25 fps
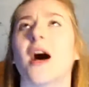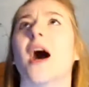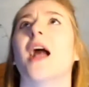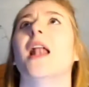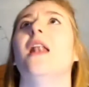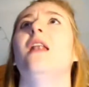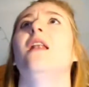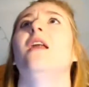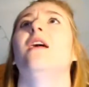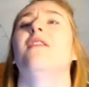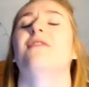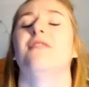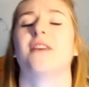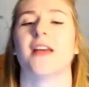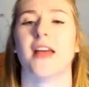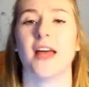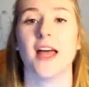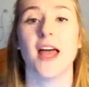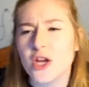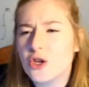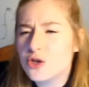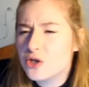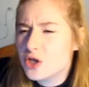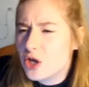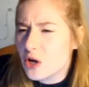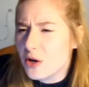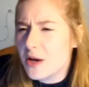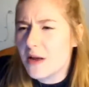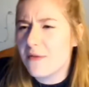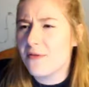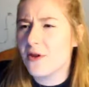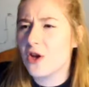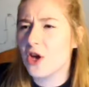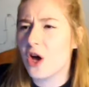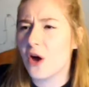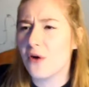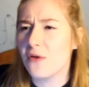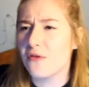I love it. You don't
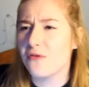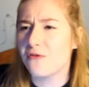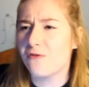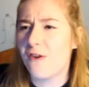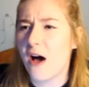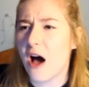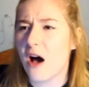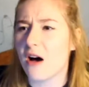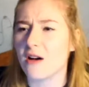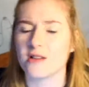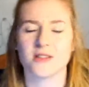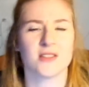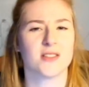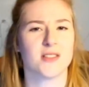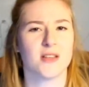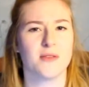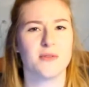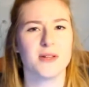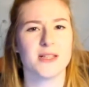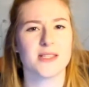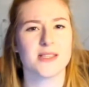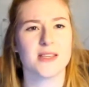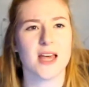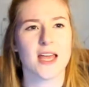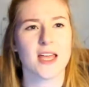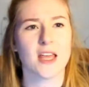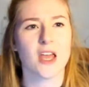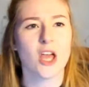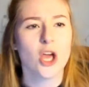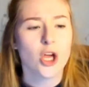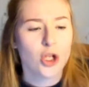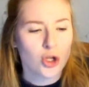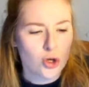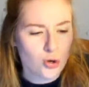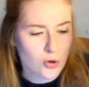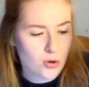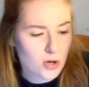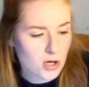even go fast, so it's like
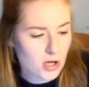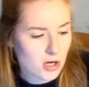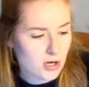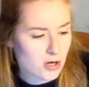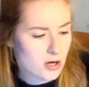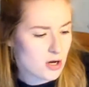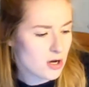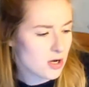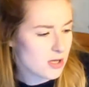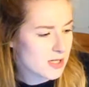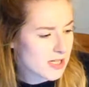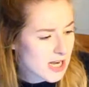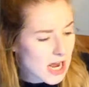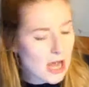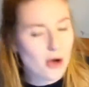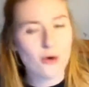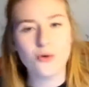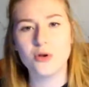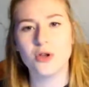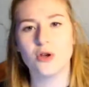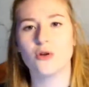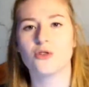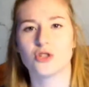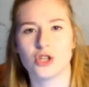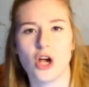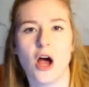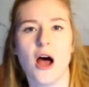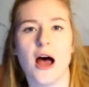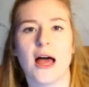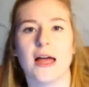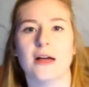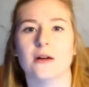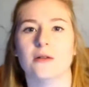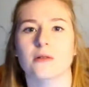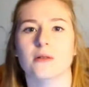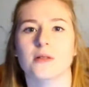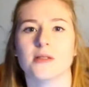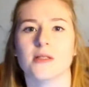you can tell your
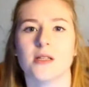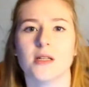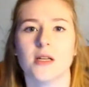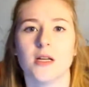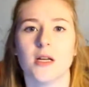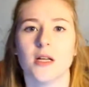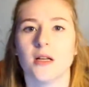child,